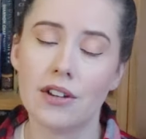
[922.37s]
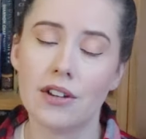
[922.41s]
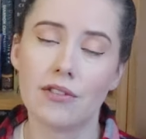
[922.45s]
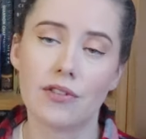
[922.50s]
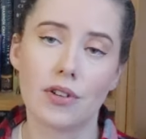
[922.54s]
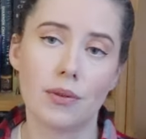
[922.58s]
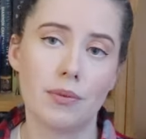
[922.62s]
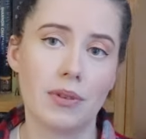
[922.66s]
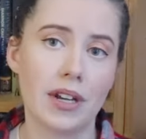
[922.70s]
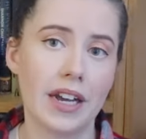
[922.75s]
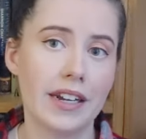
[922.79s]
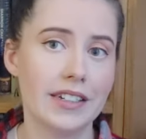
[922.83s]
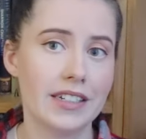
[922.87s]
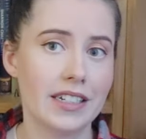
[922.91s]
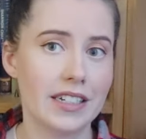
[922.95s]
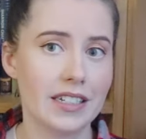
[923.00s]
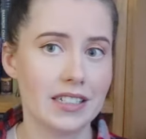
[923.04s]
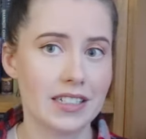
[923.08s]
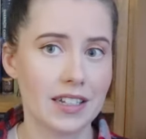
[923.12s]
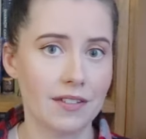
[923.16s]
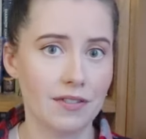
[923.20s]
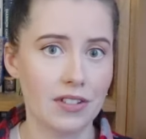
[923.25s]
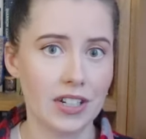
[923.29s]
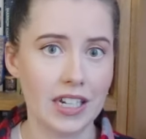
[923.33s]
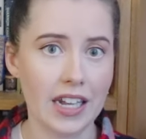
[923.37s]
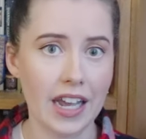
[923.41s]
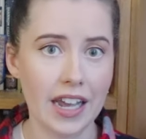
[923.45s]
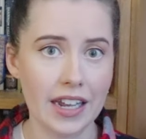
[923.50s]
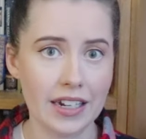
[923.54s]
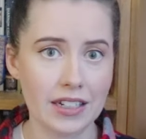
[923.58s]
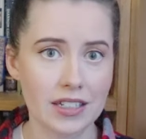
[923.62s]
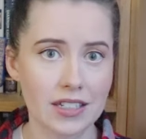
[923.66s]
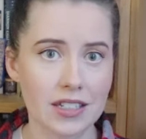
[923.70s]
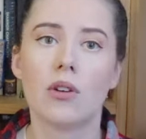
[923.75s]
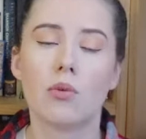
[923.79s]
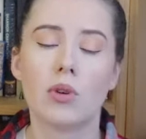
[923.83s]
from
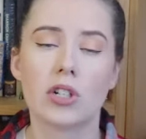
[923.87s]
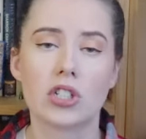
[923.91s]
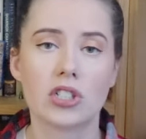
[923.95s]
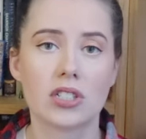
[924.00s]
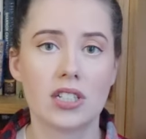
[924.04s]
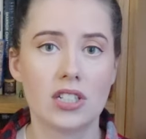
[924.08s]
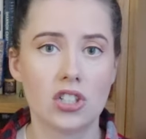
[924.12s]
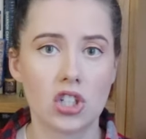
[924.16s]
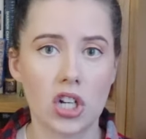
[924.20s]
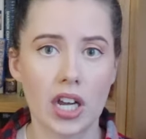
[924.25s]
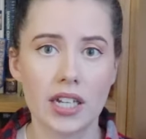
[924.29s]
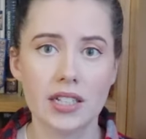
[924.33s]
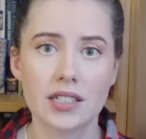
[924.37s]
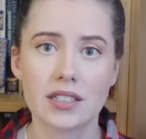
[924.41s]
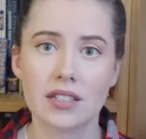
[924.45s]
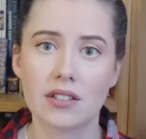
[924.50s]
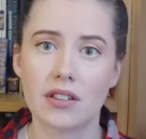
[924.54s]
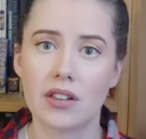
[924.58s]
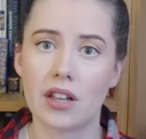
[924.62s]
1978, which suggests